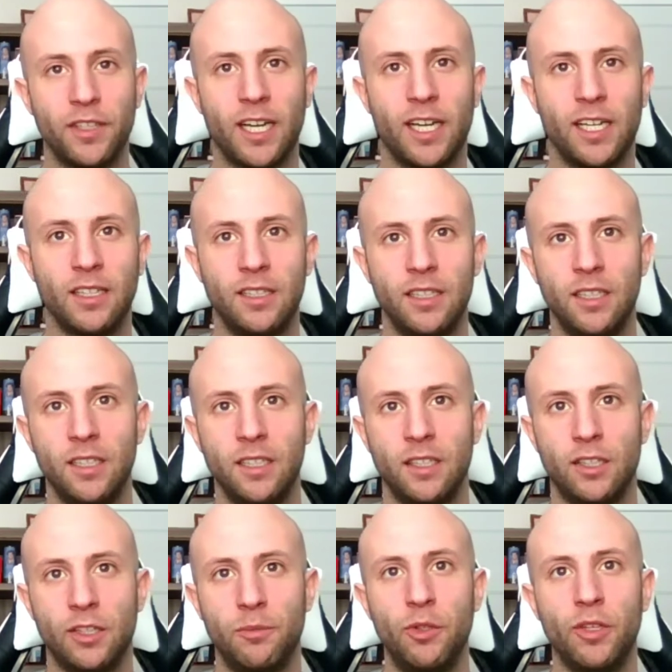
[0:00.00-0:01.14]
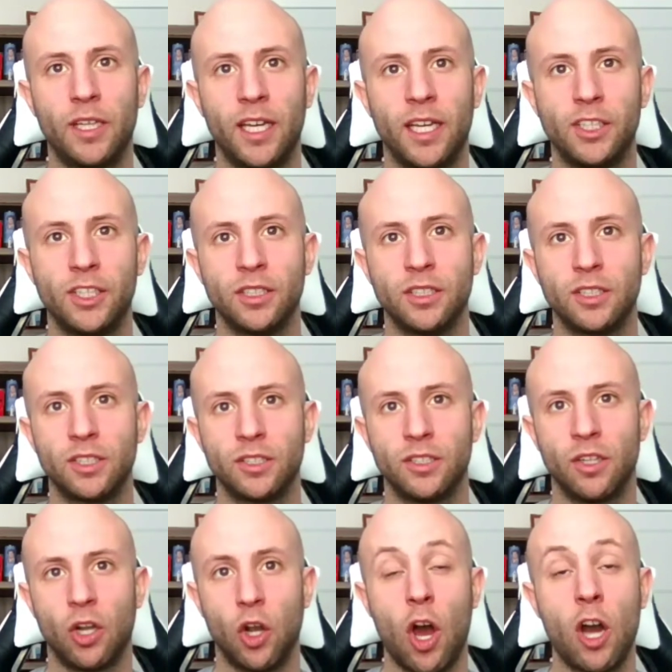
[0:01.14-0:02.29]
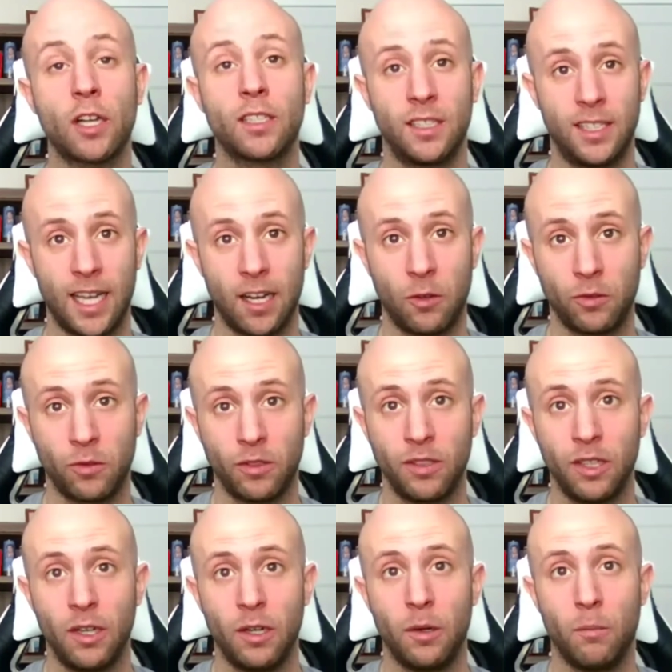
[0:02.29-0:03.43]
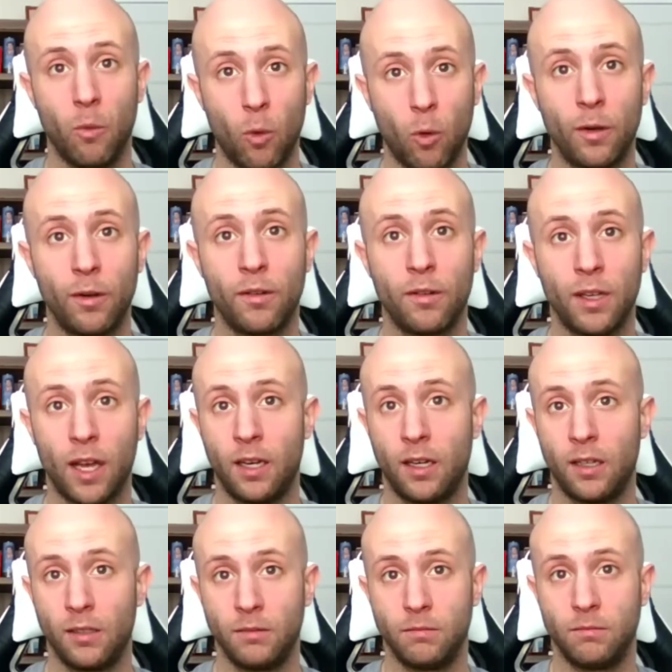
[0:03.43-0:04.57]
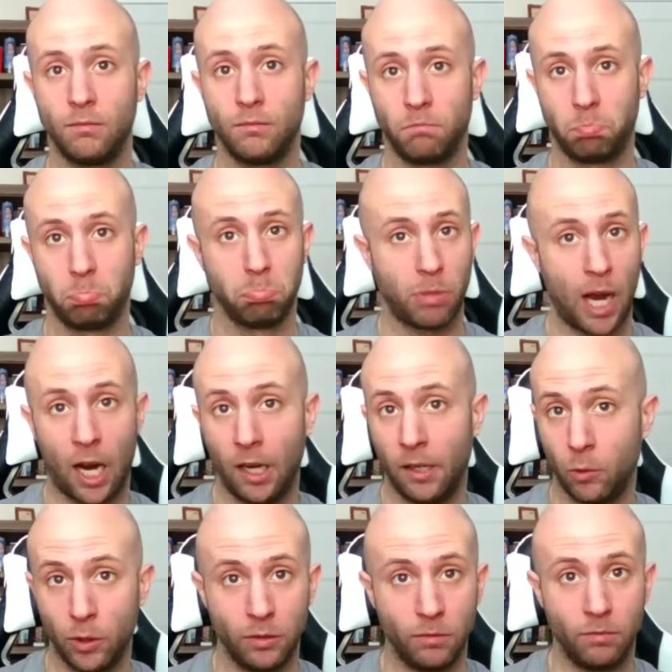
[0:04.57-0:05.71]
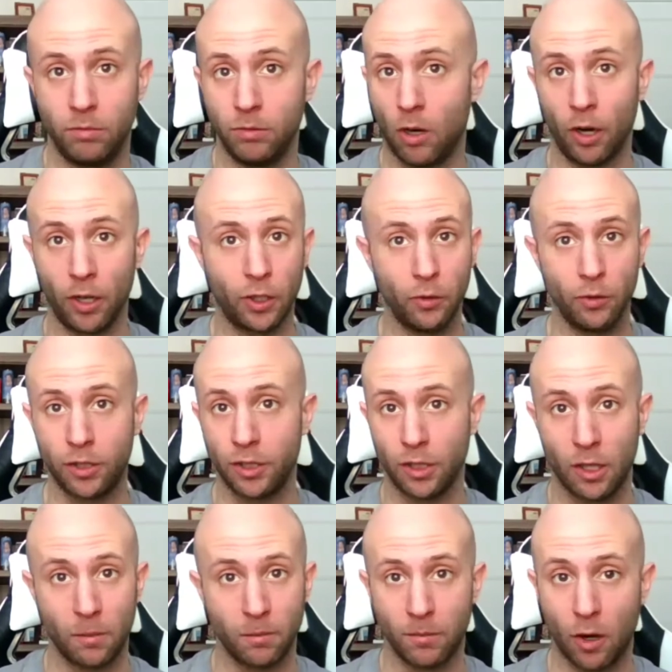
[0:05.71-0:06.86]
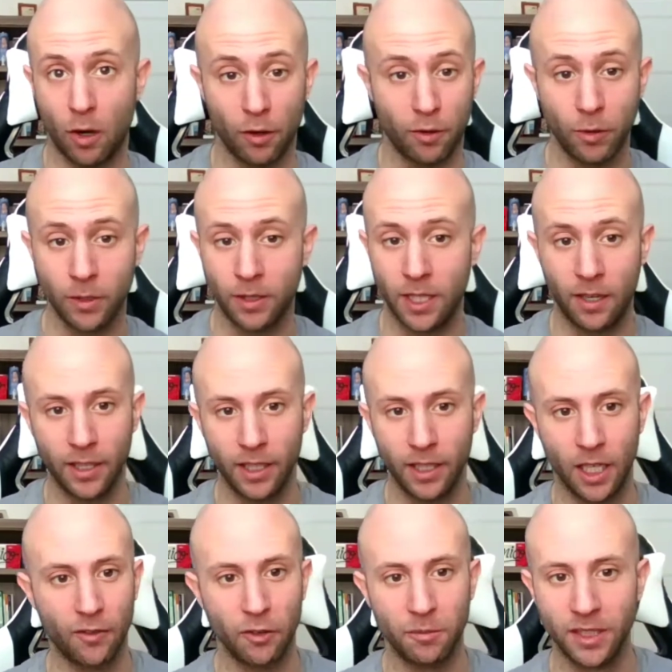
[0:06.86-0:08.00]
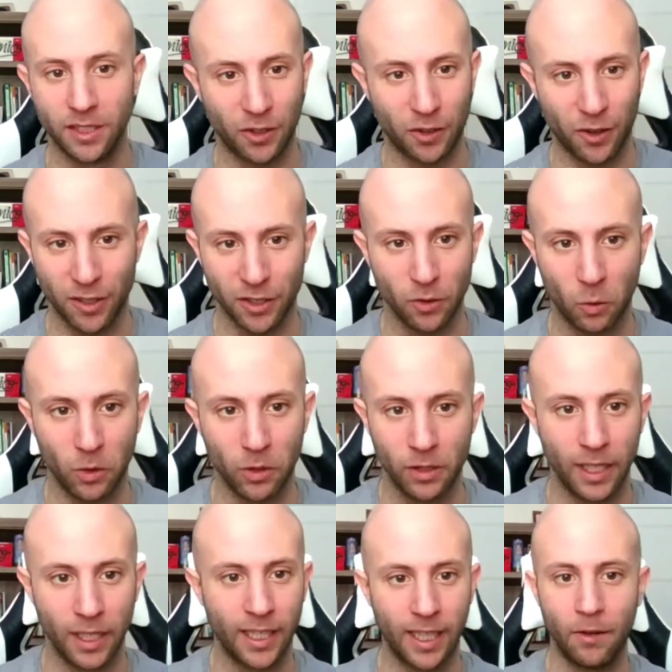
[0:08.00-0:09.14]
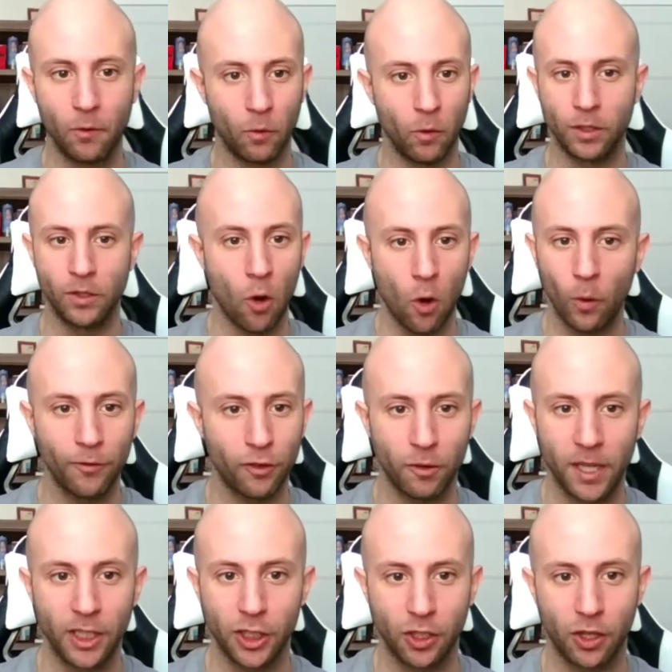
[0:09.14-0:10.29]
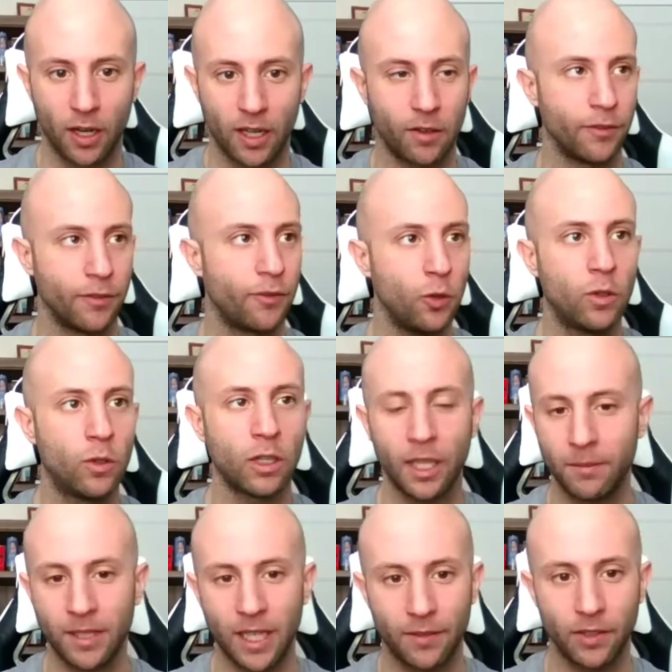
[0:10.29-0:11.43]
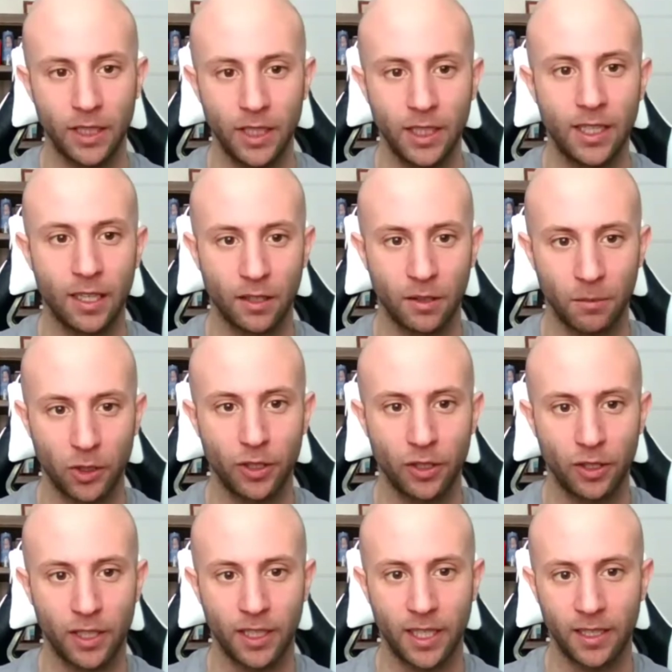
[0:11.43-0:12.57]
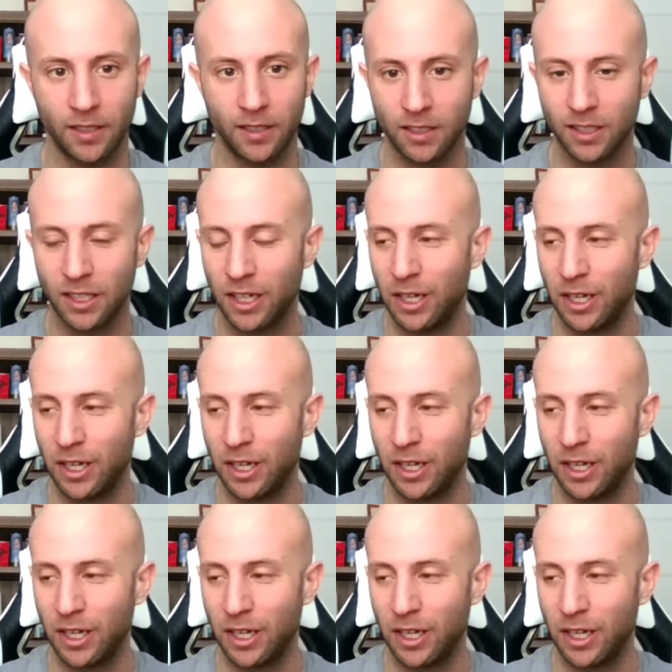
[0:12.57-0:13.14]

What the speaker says: had the communications locked down more than, I would argue, some authoritarian governments across the world. Like, no information got out. If you claim to have a leak out of the Montreal Canadiens